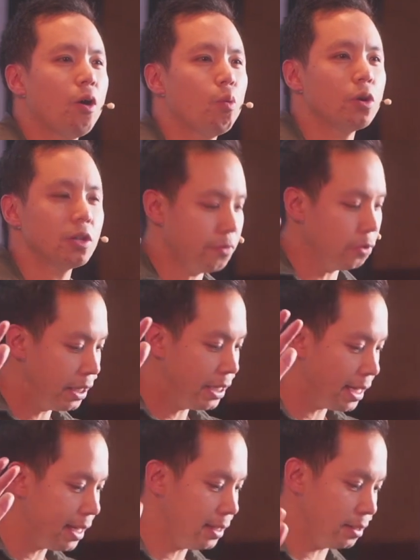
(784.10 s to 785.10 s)
how wonderful
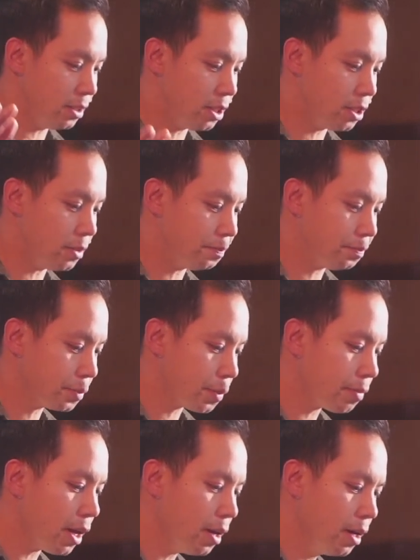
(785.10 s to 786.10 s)
he is?
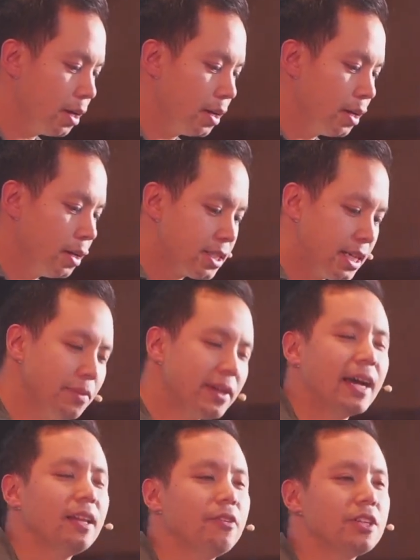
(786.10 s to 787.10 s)
Tim
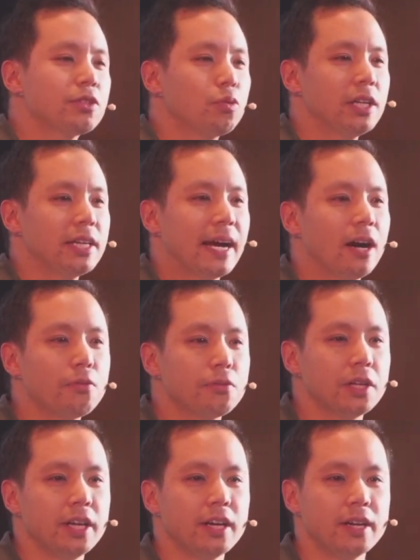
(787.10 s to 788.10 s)
Keller is really
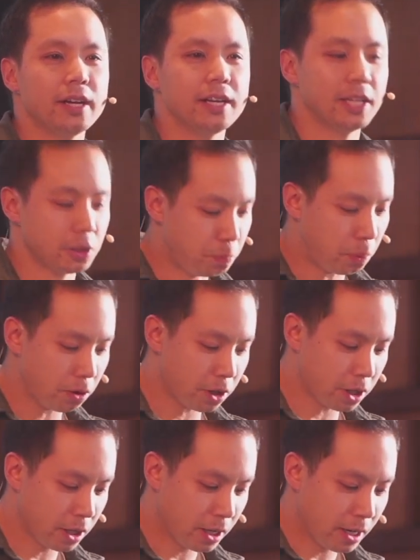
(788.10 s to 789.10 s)
helpful here in his
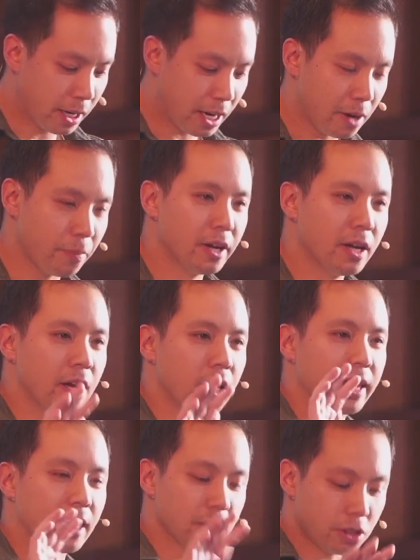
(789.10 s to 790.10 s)
book, um,
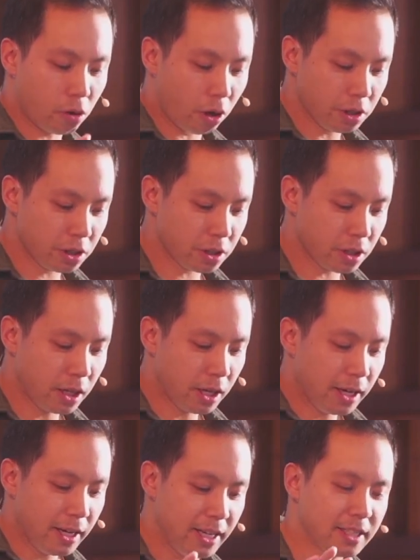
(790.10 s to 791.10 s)
King's Cross.
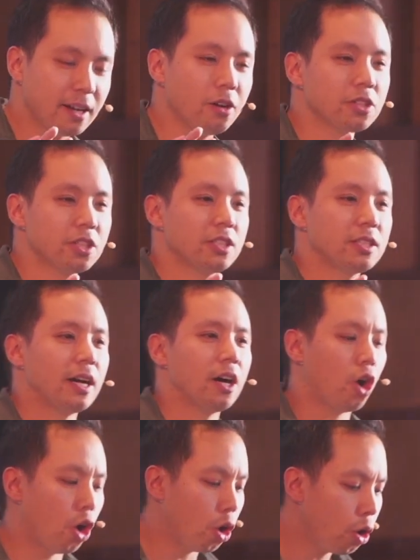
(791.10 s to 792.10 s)
He tells us
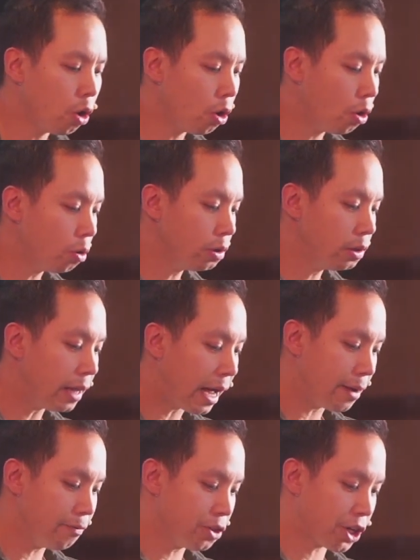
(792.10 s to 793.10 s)
that all
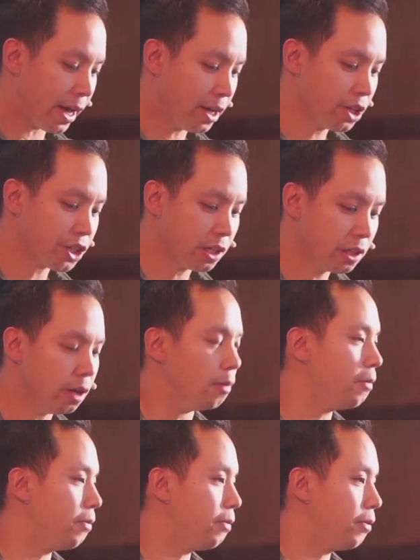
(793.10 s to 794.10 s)
life-changing
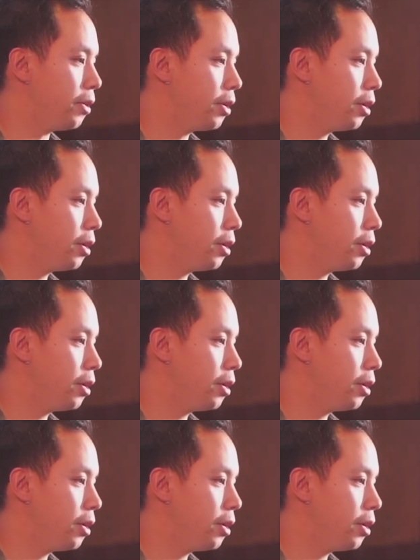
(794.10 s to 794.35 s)
love